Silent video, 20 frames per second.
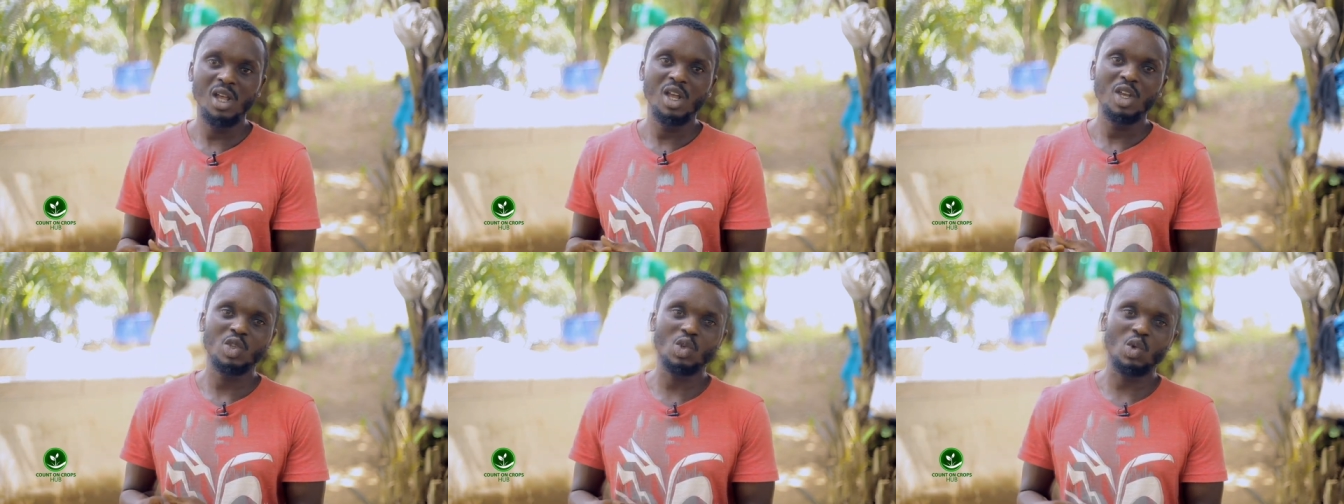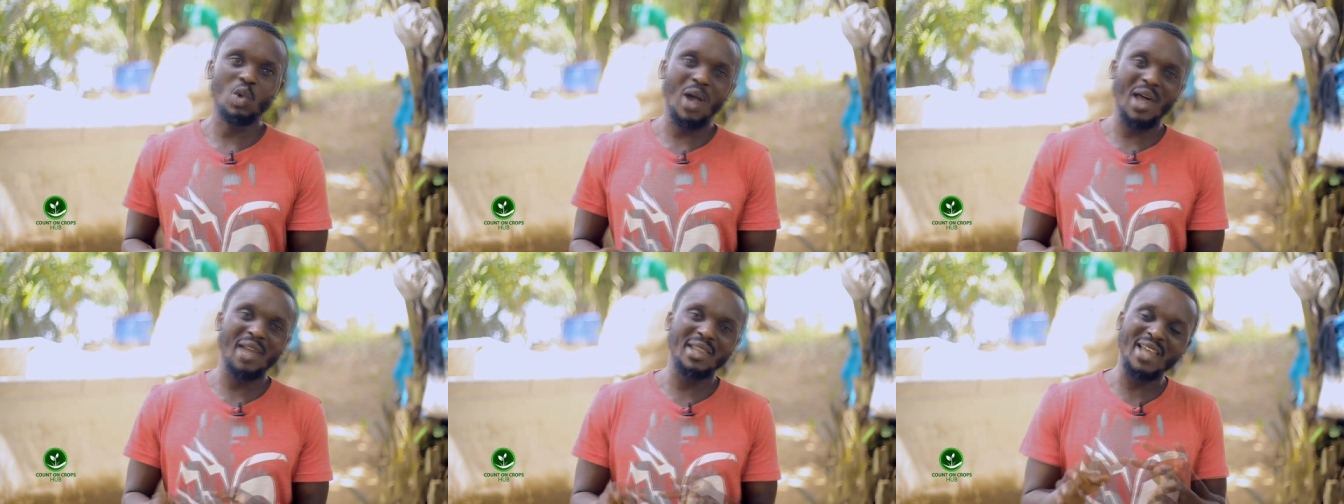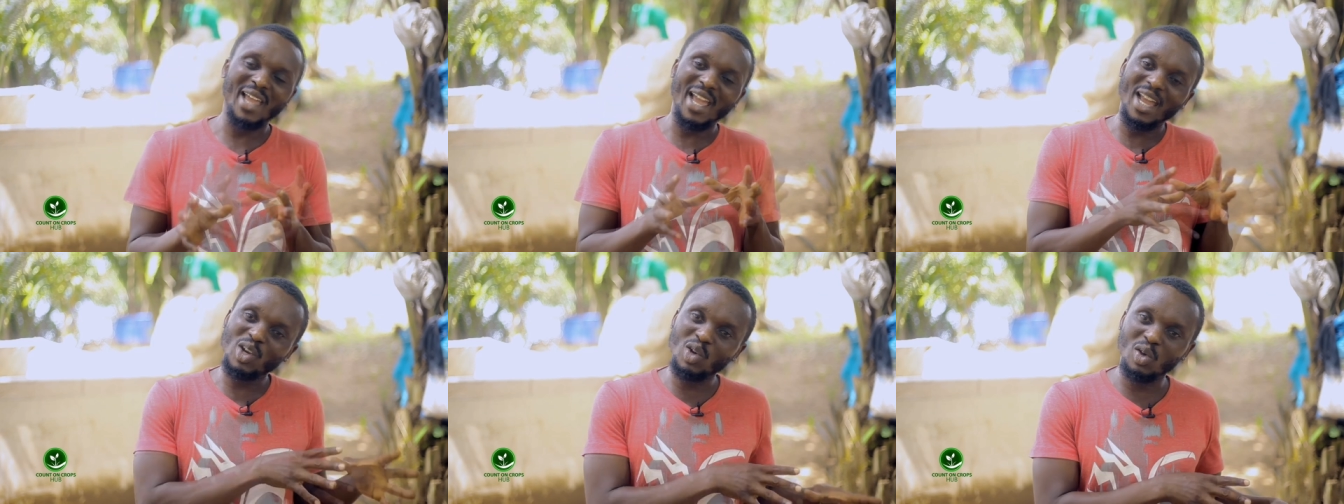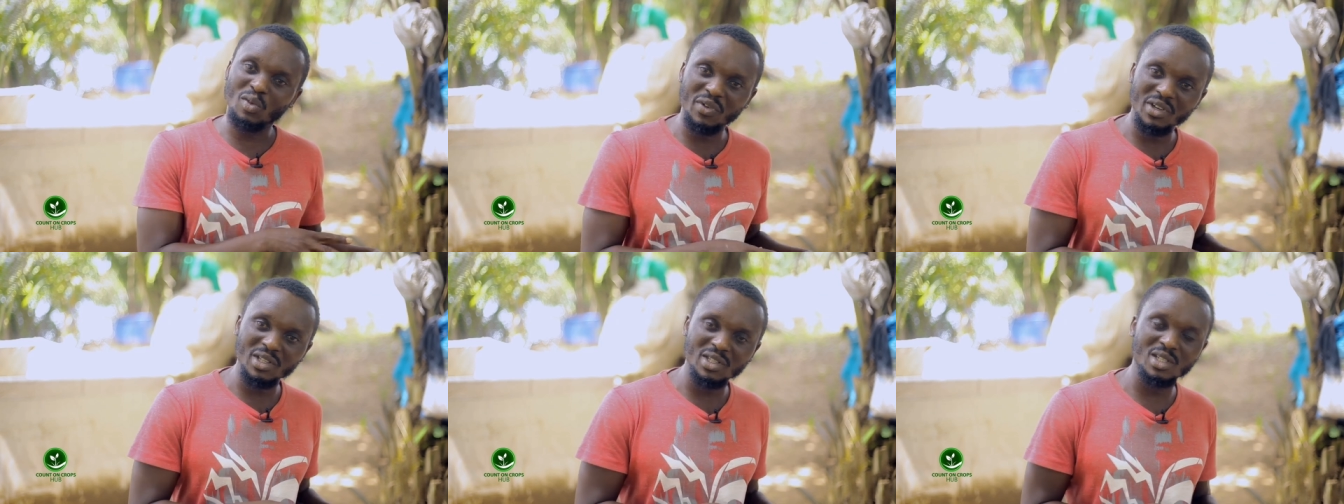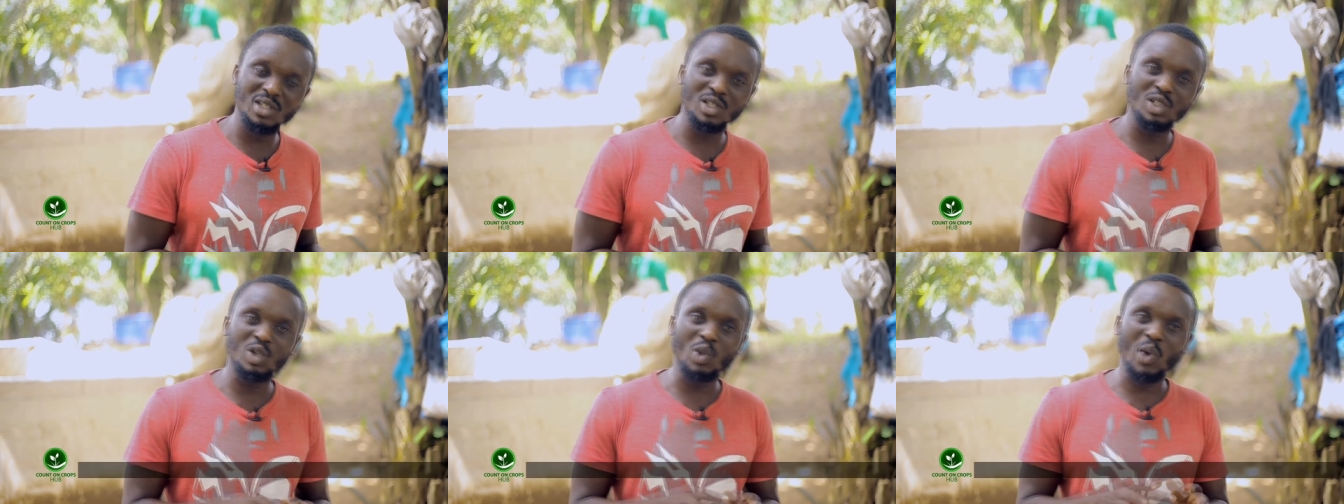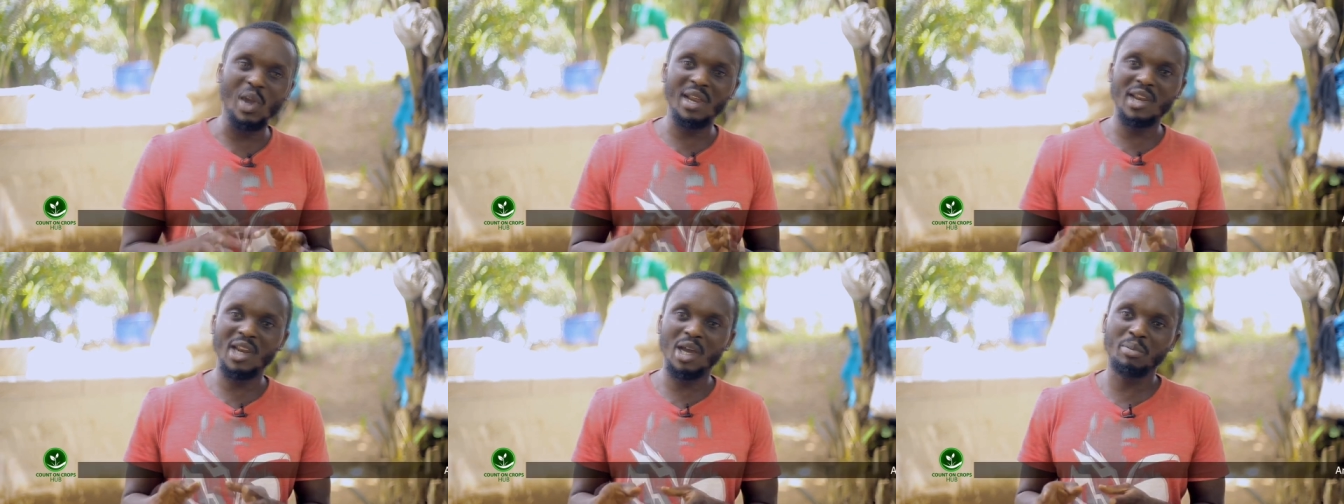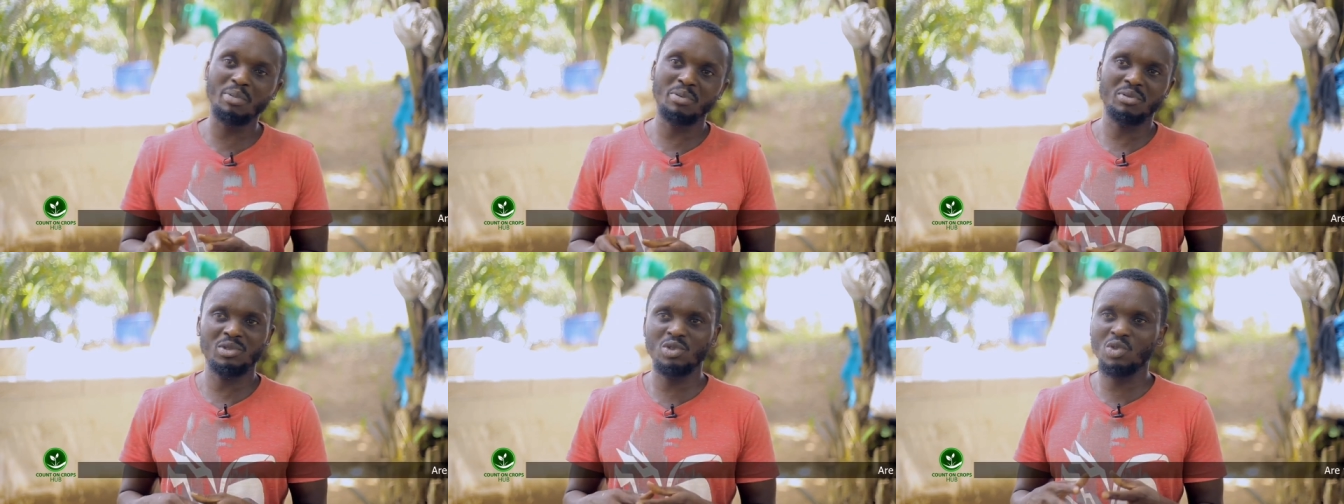So at the end of it, you end up,
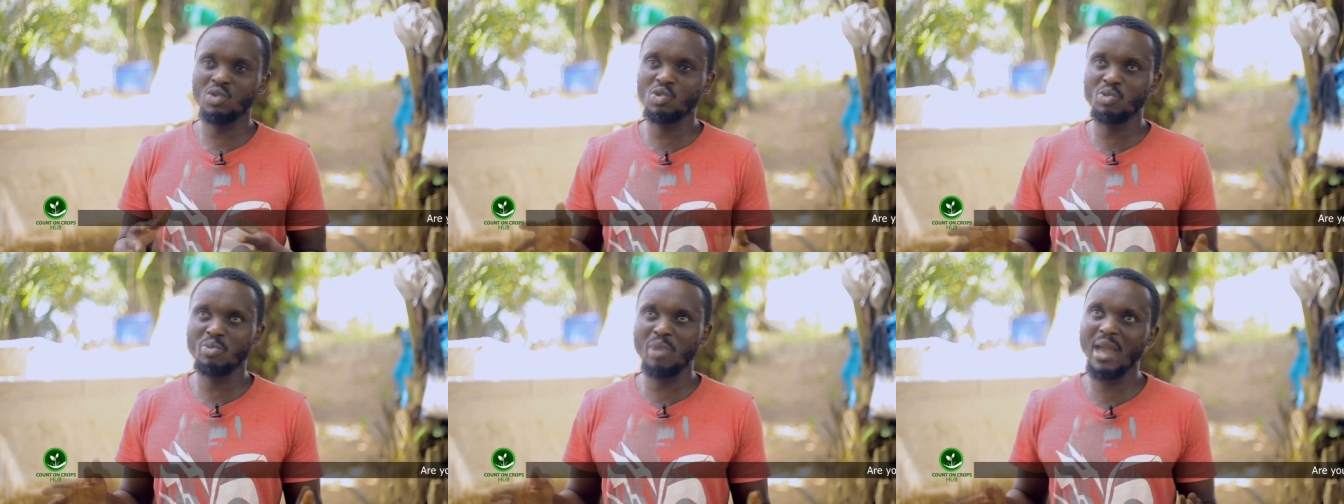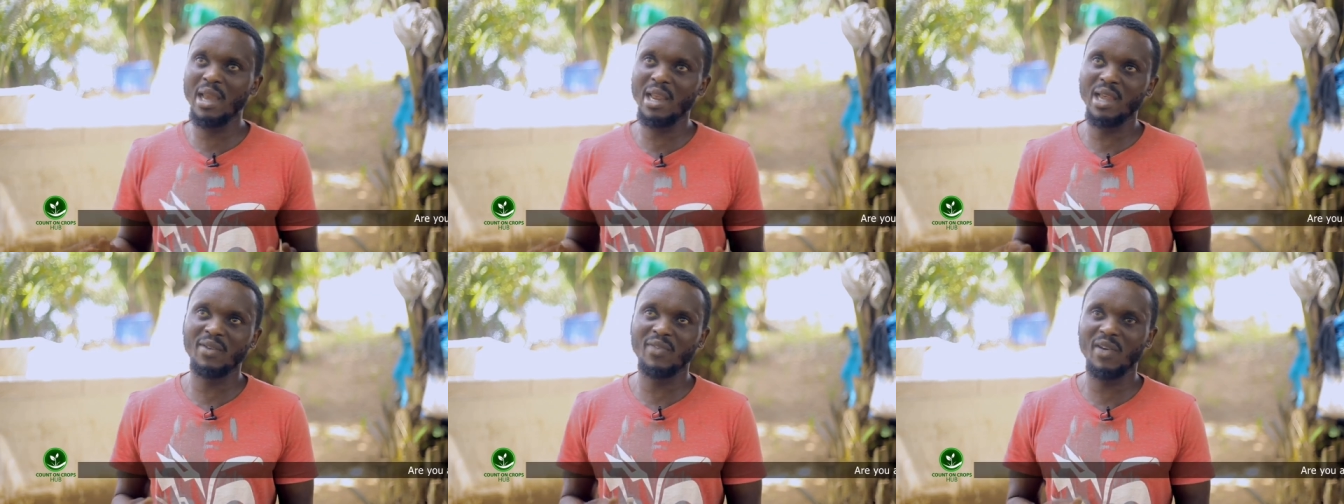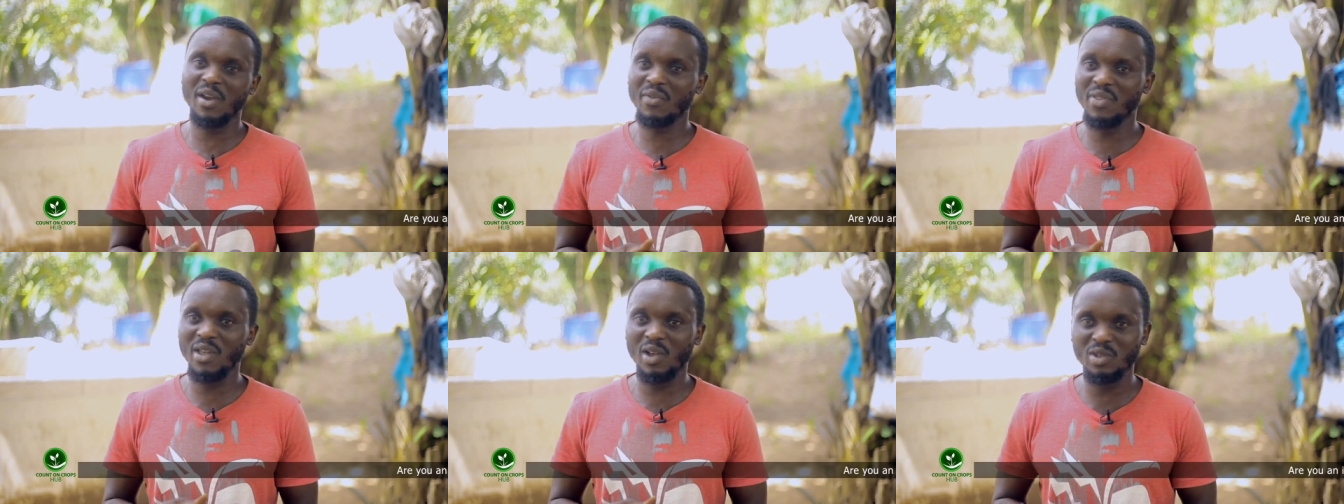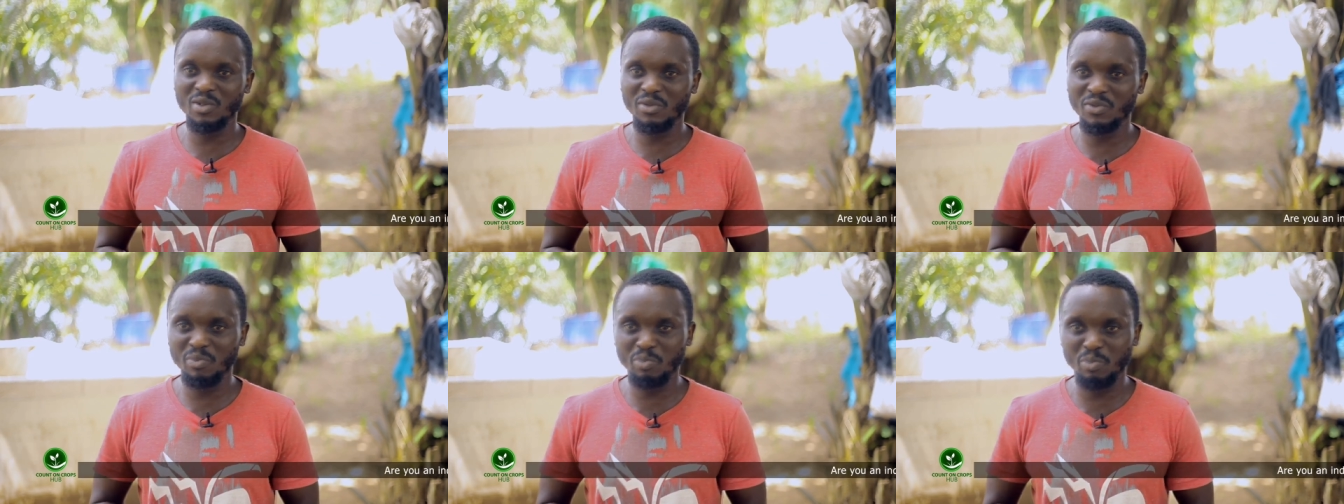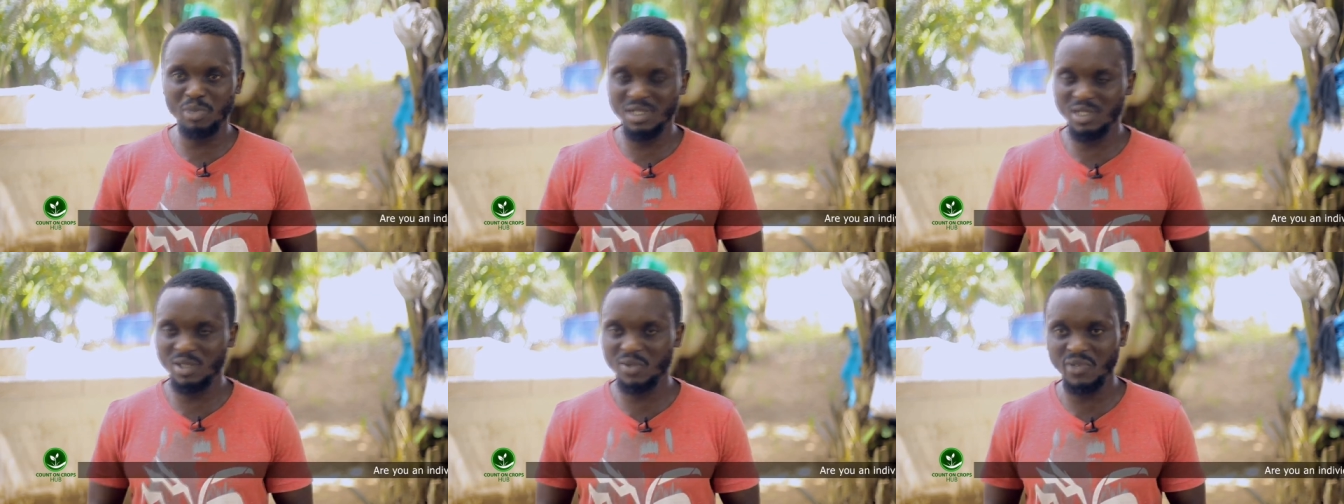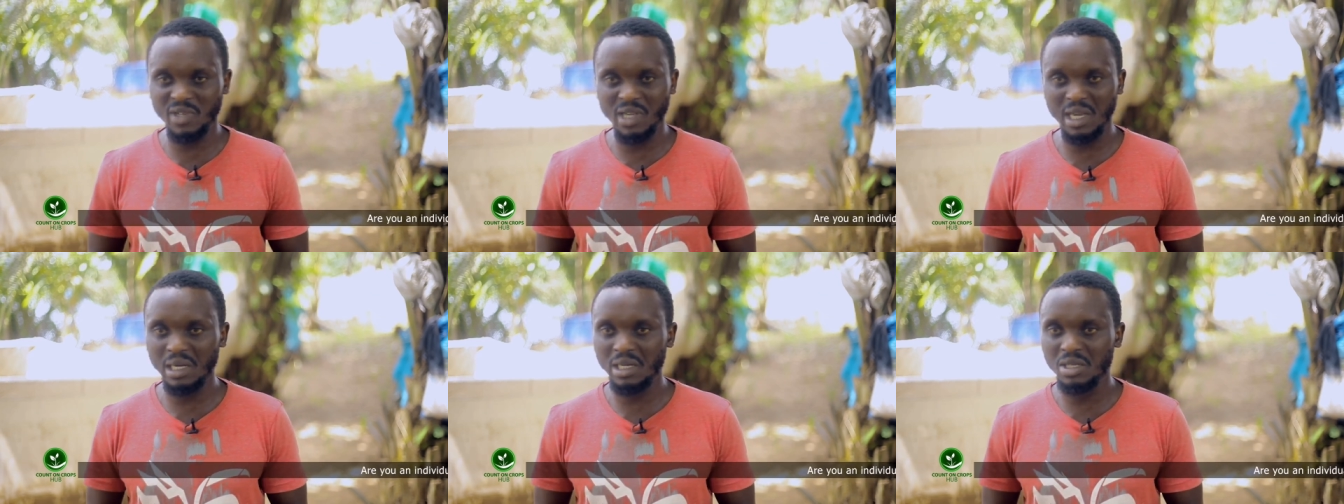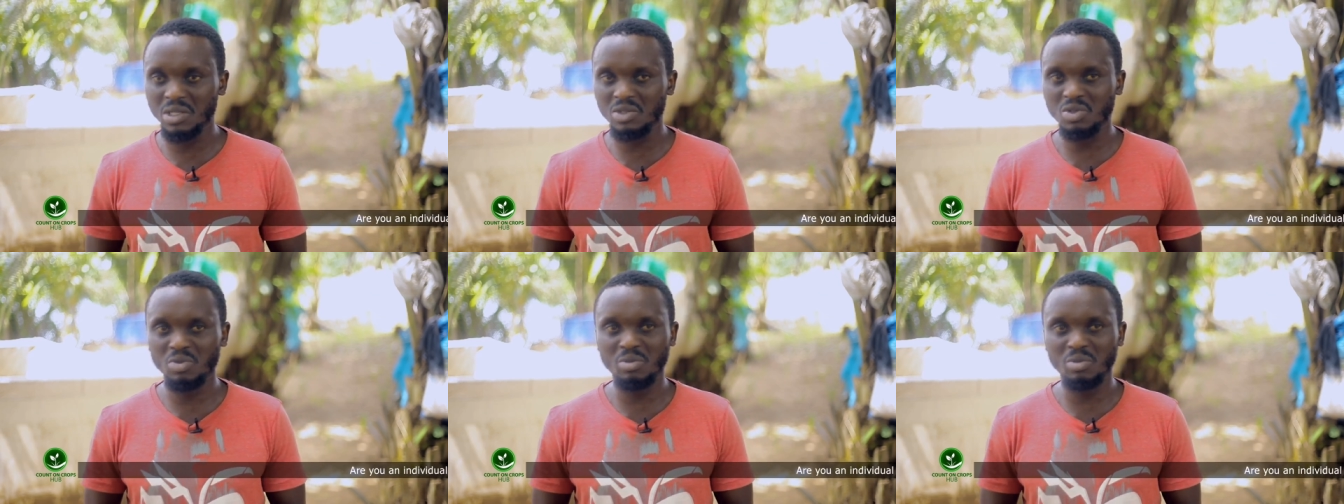you could buy like 5,000 pieces fingerlings.